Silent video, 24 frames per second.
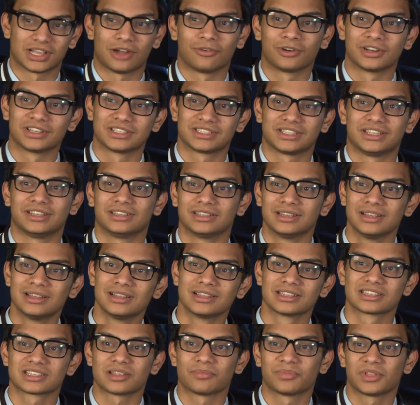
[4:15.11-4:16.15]
I want to see
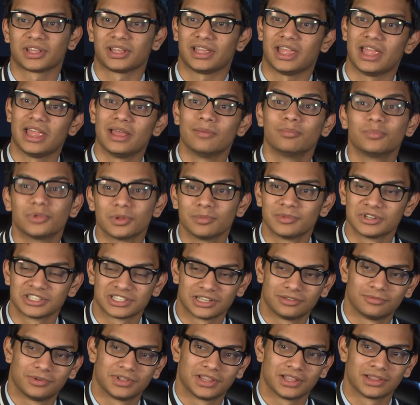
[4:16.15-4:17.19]
something
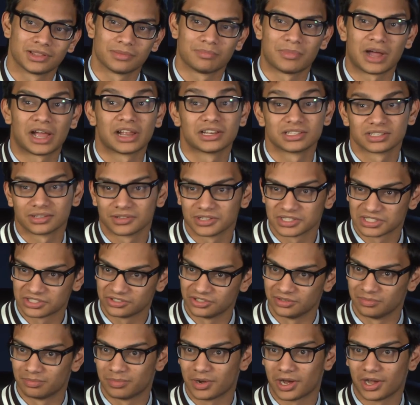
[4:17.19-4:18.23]
implemented within the minds of the
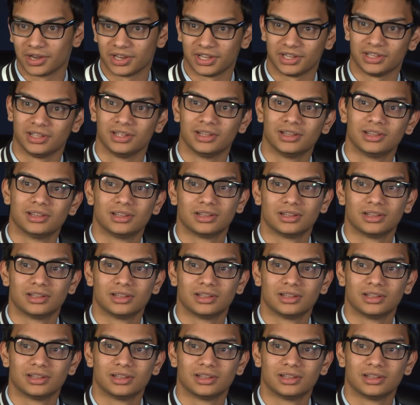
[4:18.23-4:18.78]
student body